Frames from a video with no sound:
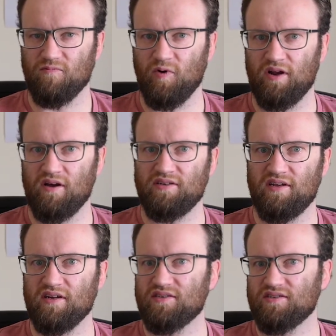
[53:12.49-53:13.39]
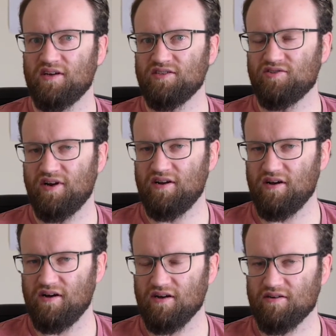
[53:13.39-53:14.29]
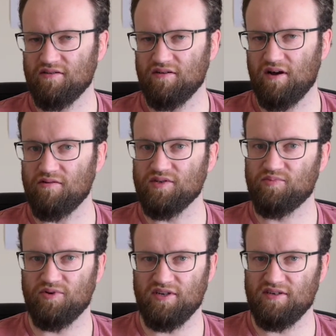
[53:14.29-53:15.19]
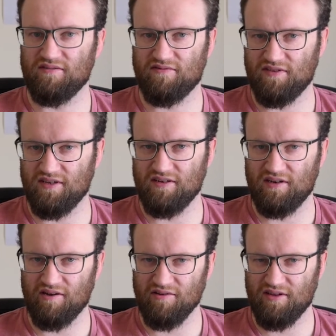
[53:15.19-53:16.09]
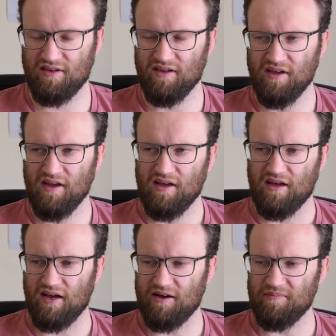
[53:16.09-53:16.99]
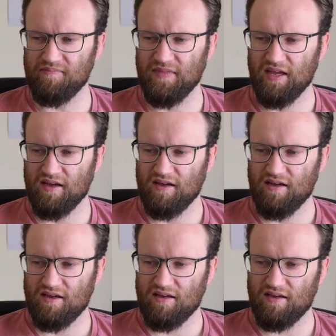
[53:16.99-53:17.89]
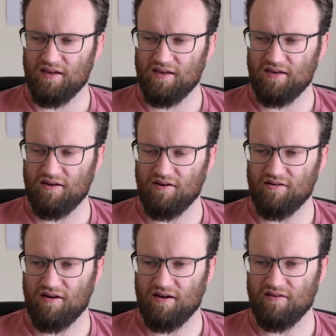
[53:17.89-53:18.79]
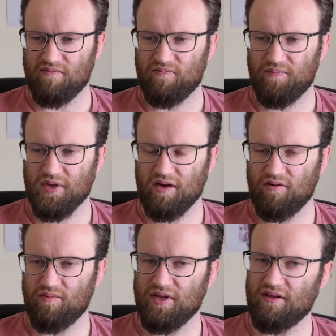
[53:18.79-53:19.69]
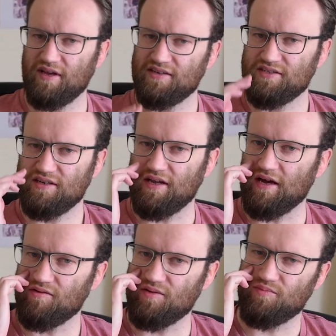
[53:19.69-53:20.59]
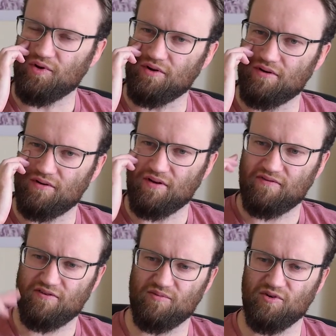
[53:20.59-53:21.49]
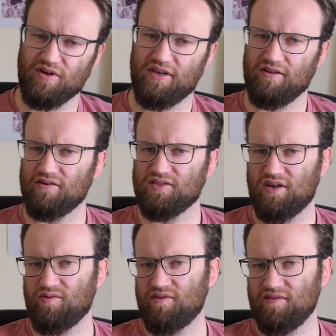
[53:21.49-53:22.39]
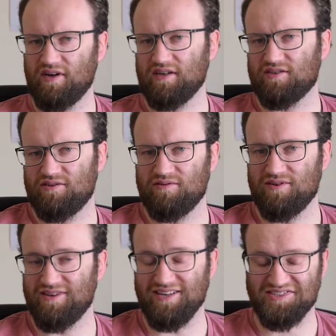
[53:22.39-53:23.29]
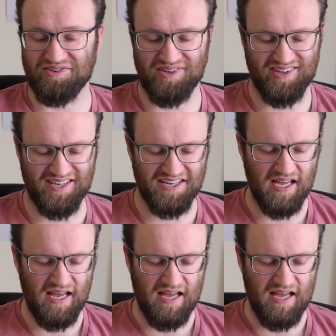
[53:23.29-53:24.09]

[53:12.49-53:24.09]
when I did exercise and train, I was pretty fit and healthy. You know, I've become a bit lazier now and put on a few more kilos than I would have liked to, and that sort of thing.